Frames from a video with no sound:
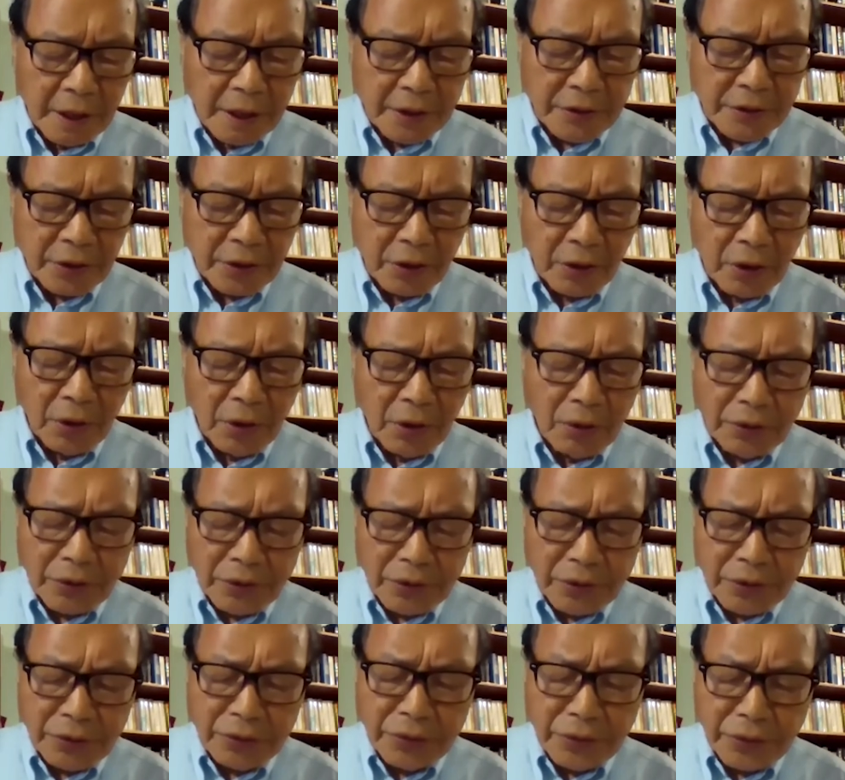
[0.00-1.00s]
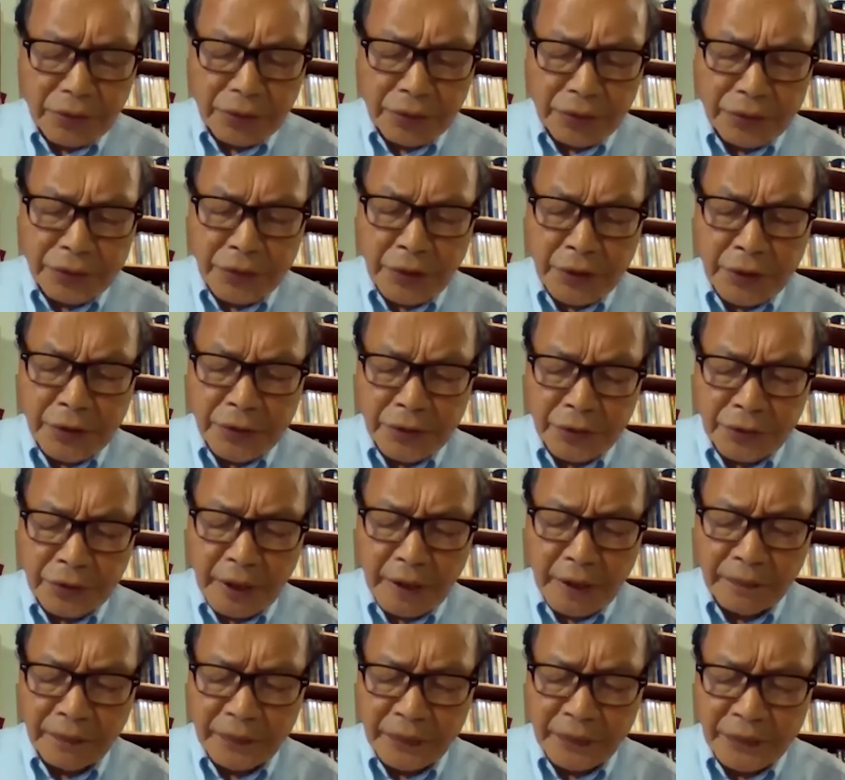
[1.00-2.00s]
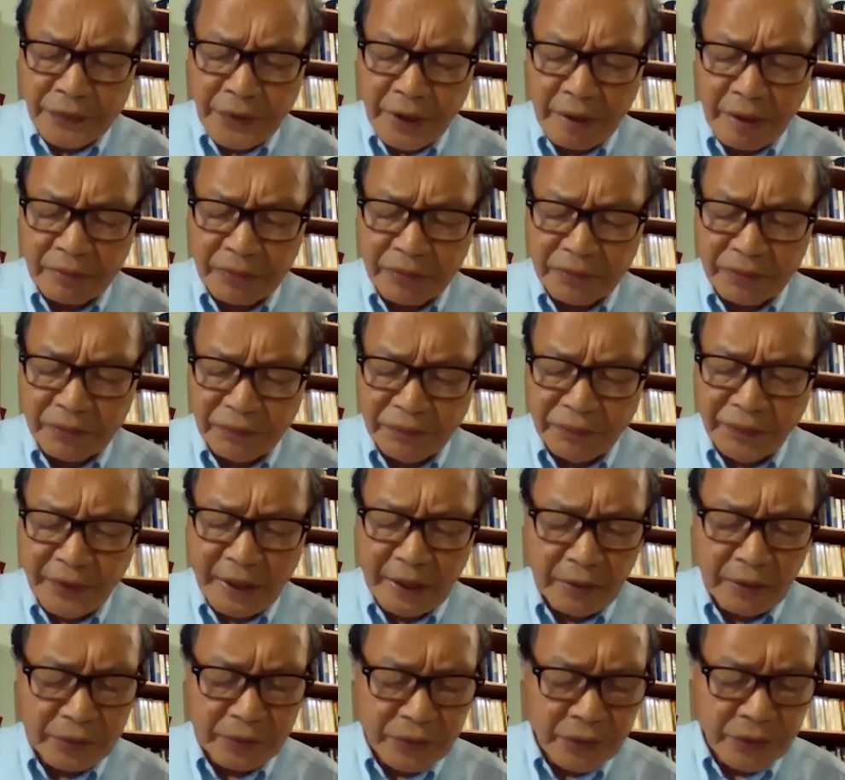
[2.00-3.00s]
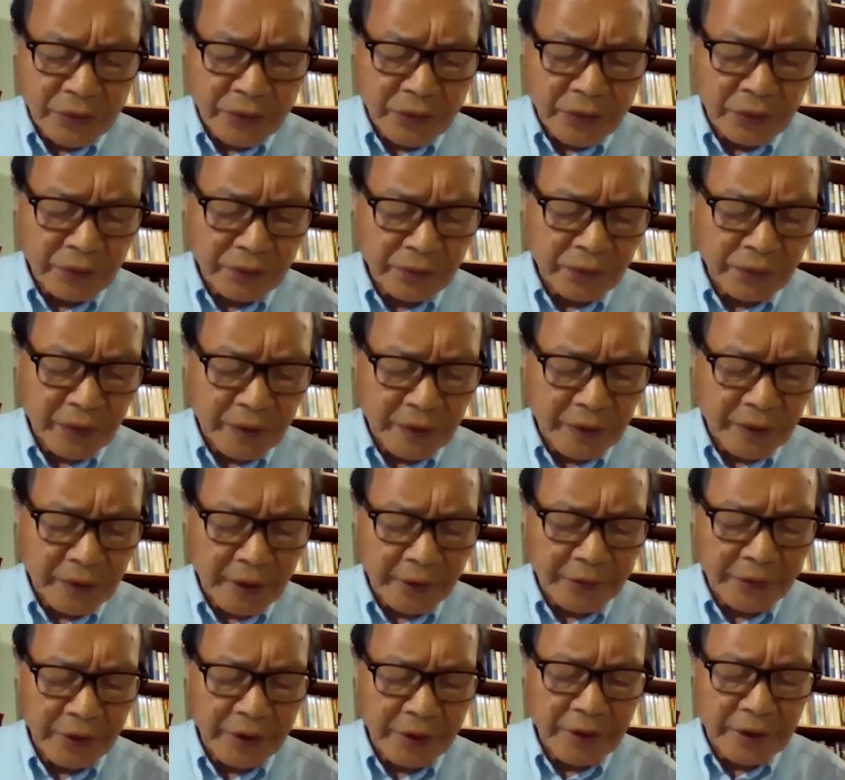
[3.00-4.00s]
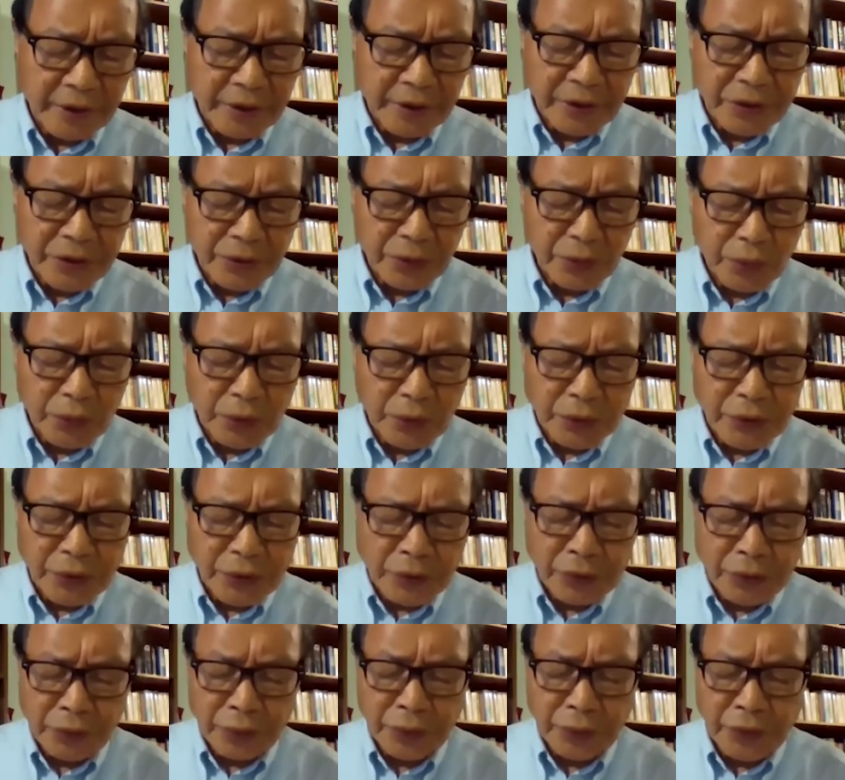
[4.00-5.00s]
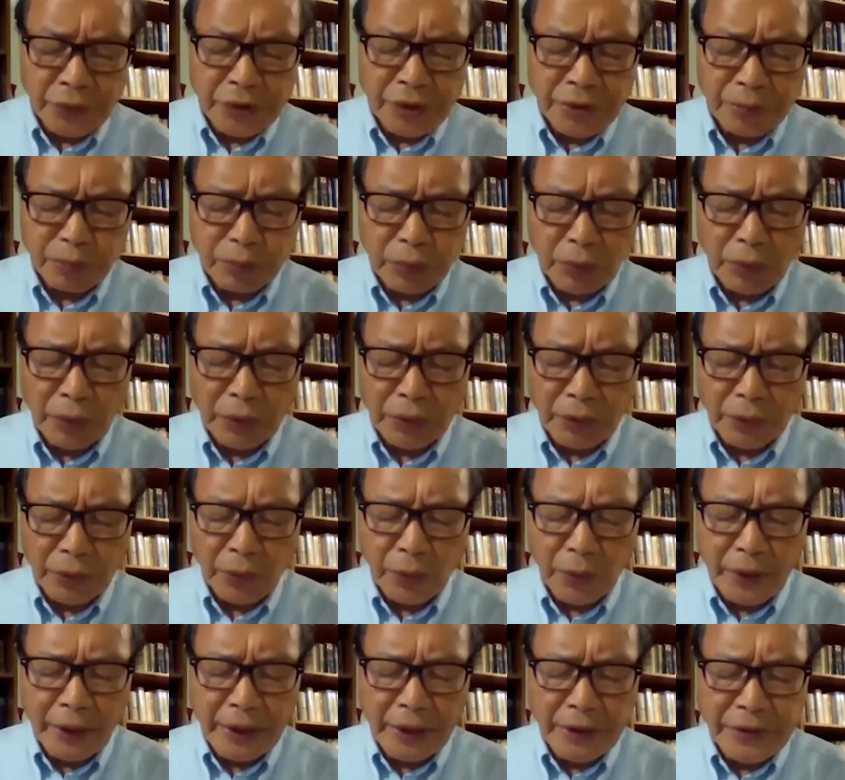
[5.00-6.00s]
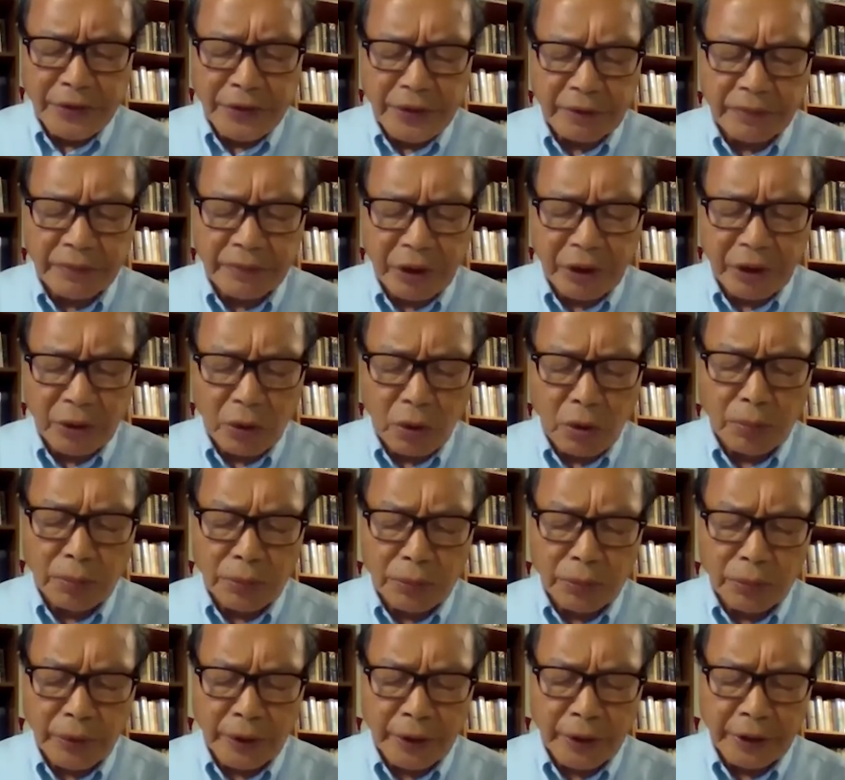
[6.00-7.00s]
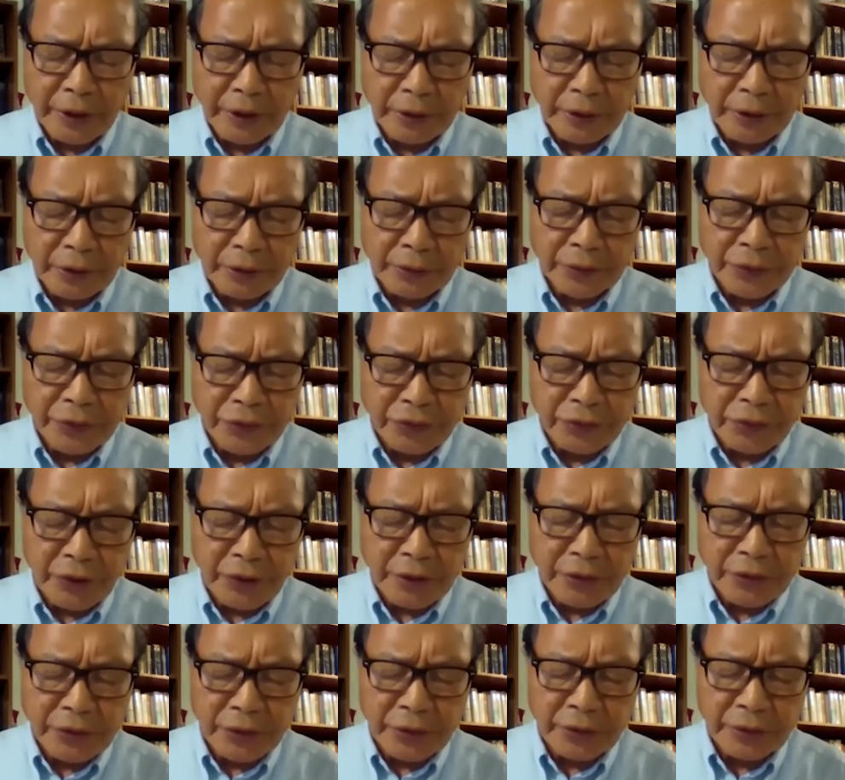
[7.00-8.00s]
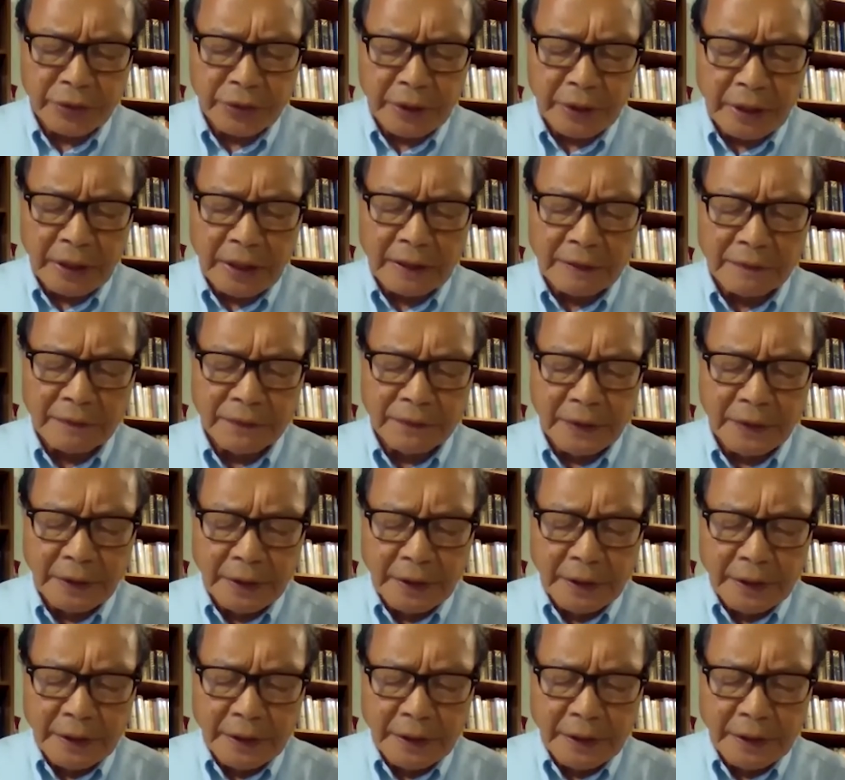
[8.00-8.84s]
As all denuclearization efforts have failed so far, I think it is worth to explore the ways of incorporating the structure of